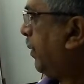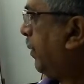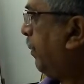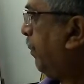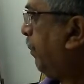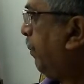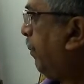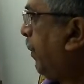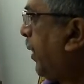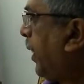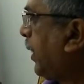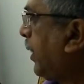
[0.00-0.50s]

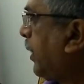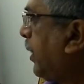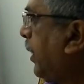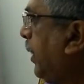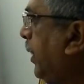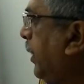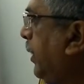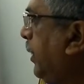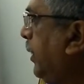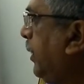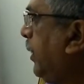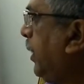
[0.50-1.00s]

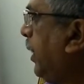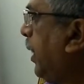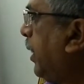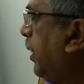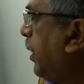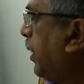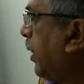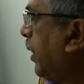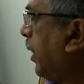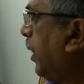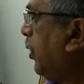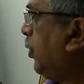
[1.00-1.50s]
Mercury
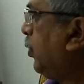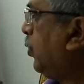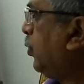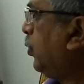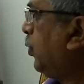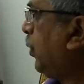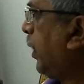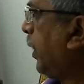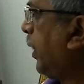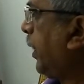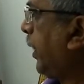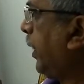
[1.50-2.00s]
and
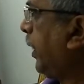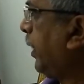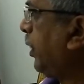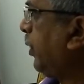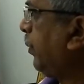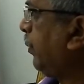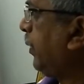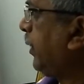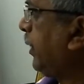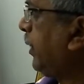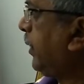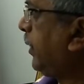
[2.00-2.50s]
Rahu are
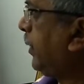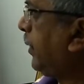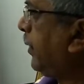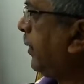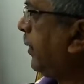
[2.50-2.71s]
enemy.